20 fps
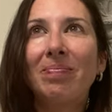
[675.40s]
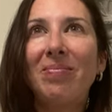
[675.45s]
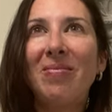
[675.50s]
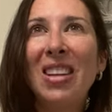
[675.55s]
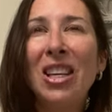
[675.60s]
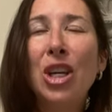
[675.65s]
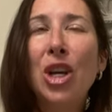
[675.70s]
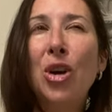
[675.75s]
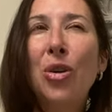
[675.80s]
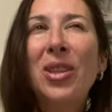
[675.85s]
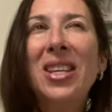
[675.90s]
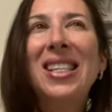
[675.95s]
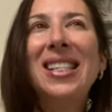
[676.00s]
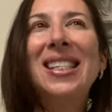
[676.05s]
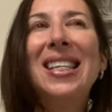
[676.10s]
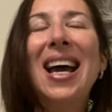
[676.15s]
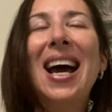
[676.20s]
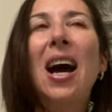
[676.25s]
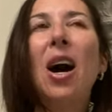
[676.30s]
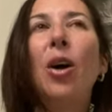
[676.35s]
you know, these
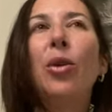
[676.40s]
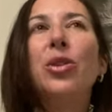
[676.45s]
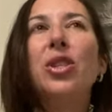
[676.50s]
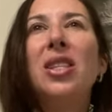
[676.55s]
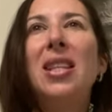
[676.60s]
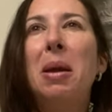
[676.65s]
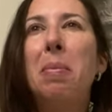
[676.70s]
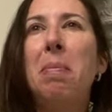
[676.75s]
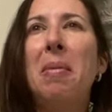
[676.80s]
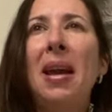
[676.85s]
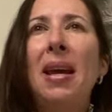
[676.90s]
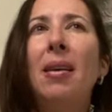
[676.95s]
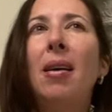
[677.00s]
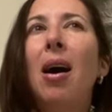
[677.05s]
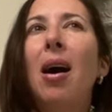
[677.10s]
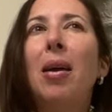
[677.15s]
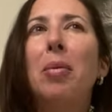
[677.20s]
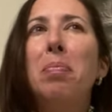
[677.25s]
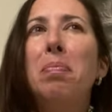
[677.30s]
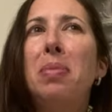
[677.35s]
towns, they may
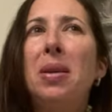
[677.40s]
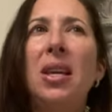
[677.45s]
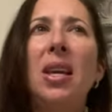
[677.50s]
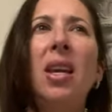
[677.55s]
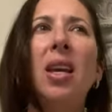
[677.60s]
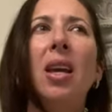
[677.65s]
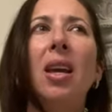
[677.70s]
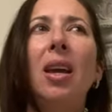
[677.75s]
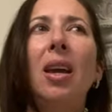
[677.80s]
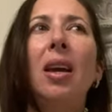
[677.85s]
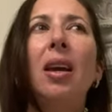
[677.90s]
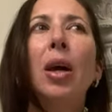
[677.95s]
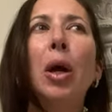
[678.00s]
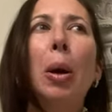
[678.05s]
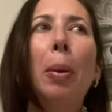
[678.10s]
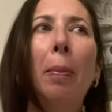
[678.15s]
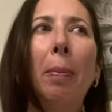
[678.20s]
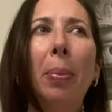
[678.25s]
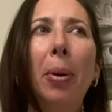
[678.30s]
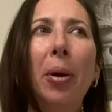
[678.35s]
not be
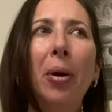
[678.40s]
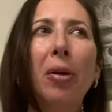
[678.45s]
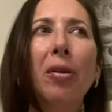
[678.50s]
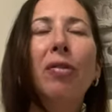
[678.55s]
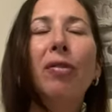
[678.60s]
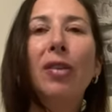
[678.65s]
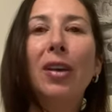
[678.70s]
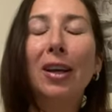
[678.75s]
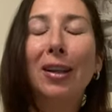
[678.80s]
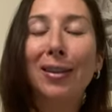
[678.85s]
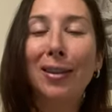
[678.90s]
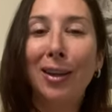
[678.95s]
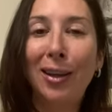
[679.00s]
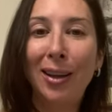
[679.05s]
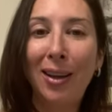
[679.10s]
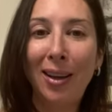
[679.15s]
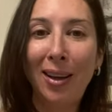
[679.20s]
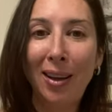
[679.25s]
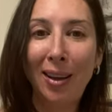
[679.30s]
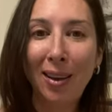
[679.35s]

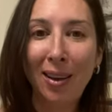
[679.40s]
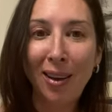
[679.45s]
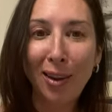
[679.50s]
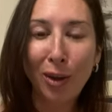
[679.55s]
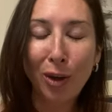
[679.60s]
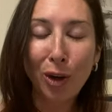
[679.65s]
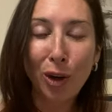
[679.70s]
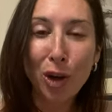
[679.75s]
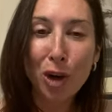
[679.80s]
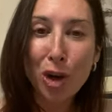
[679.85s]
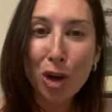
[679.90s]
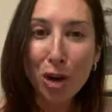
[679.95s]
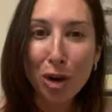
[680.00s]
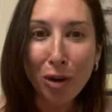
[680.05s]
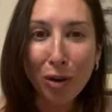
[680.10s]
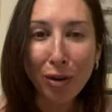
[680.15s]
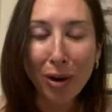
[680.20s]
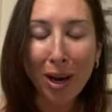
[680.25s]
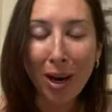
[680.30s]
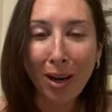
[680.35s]
perfectly
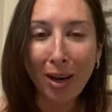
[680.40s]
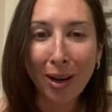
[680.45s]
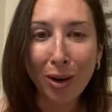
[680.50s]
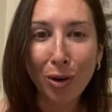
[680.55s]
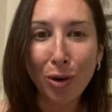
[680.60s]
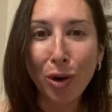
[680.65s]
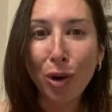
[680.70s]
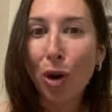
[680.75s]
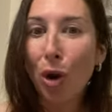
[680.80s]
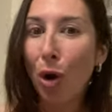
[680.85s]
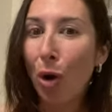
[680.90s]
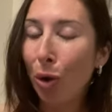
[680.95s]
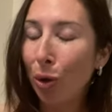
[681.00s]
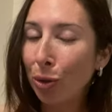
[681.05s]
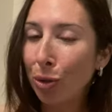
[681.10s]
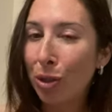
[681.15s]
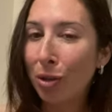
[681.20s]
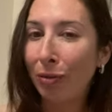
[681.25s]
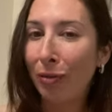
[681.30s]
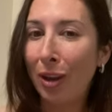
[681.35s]
curated or
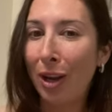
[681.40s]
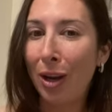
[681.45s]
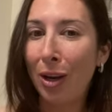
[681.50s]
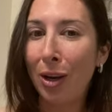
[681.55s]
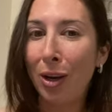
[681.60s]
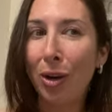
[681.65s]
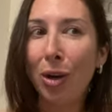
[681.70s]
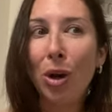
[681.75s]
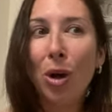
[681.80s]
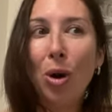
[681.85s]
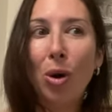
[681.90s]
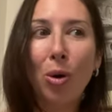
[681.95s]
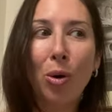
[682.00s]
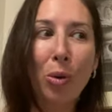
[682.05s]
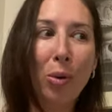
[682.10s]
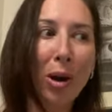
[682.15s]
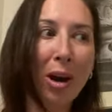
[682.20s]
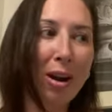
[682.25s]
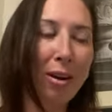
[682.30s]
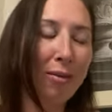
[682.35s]
cultivated or
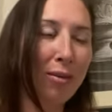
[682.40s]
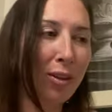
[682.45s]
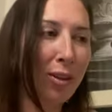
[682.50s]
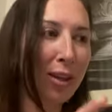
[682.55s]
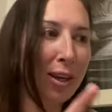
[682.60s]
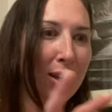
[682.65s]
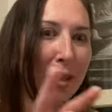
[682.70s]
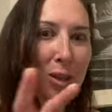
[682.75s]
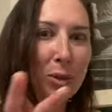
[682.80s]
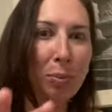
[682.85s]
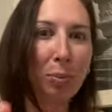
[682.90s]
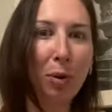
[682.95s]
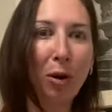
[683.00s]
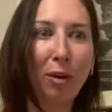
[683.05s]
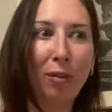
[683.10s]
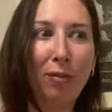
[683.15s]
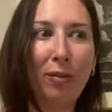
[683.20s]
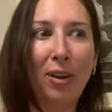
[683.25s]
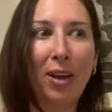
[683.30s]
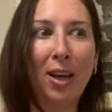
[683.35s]
where everything is
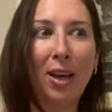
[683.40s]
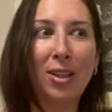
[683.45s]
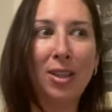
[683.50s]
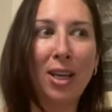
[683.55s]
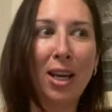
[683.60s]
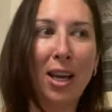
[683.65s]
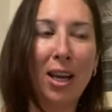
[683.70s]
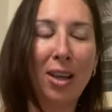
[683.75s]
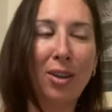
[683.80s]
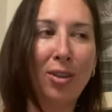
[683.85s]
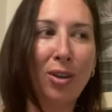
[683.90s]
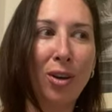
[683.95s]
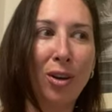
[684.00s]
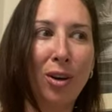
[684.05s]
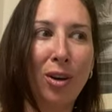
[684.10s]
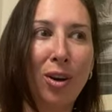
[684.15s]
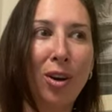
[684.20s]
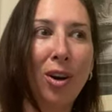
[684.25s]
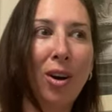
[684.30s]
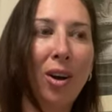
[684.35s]
perfect and
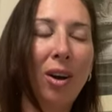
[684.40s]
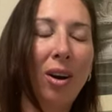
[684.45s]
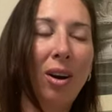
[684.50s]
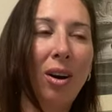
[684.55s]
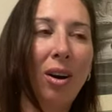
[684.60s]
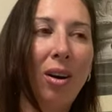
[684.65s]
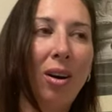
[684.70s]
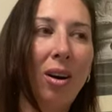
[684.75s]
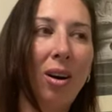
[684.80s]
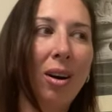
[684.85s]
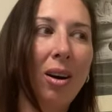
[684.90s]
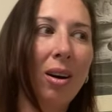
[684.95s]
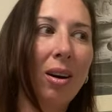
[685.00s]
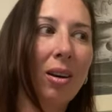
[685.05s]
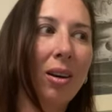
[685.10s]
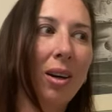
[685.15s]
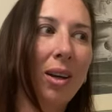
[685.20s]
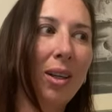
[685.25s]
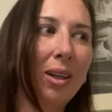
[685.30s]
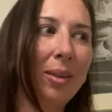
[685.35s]
there are,
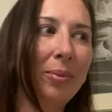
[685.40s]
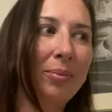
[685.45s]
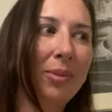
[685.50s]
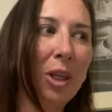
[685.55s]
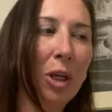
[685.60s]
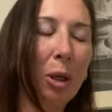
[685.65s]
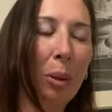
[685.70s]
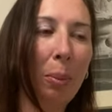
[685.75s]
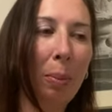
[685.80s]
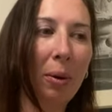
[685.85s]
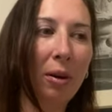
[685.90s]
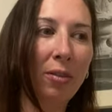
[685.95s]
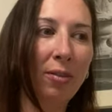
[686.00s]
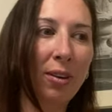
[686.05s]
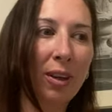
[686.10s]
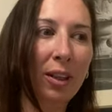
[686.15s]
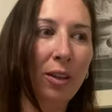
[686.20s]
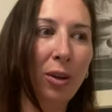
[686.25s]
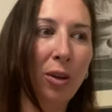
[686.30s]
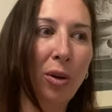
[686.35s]
um, you know,
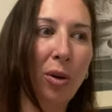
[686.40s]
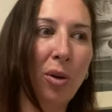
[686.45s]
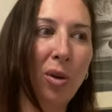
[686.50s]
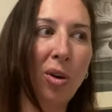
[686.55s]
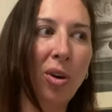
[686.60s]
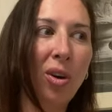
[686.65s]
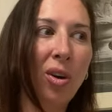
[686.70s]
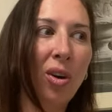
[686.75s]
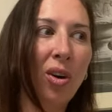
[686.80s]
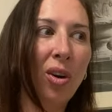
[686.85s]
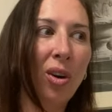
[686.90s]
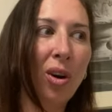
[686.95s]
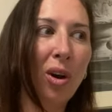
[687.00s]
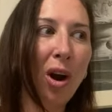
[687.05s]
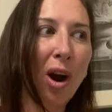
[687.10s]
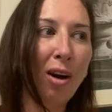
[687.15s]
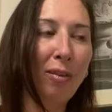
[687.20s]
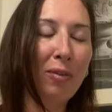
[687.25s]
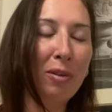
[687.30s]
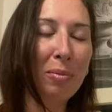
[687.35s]
perfect little
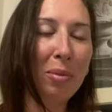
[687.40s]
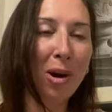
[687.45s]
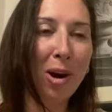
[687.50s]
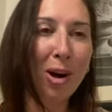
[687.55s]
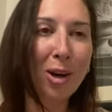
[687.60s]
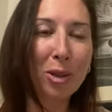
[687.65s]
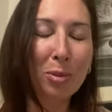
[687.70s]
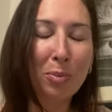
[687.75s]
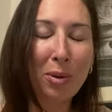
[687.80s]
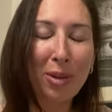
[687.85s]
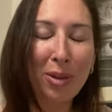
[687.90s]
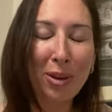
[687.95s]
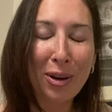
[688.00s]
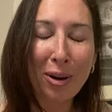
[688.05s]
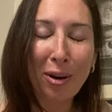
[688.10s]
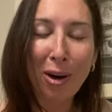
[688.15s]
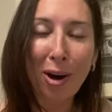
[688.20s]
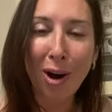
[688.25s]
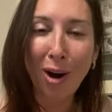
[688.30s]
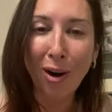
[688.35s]
coffee bars, but there
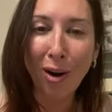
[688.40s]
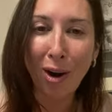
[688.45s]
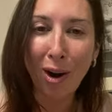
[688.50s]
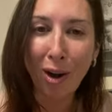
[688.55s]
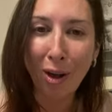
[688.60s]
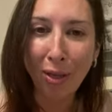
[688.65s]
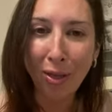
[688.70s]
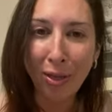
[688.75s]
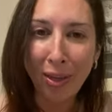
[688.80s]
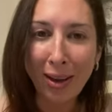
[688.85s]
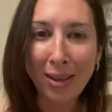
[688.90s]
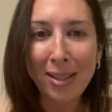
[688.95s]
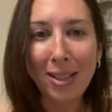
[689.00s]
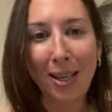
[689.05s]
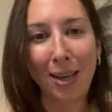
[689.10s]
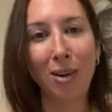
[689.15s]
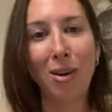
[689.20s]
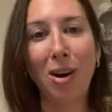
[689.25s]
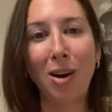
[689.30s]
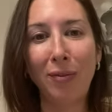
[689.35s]
are
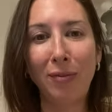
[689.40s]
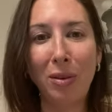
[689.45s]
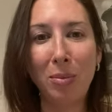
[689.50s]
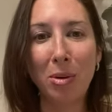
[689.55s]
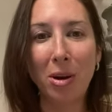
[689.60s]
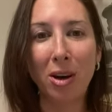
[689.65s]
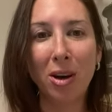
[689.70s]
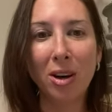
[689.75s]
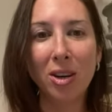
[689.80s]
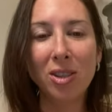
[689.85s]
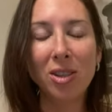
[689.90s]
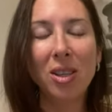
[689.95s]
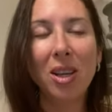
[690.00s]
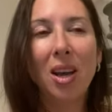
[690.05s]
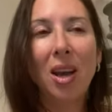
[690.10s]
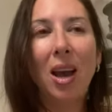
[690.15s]
authentic coffee bars.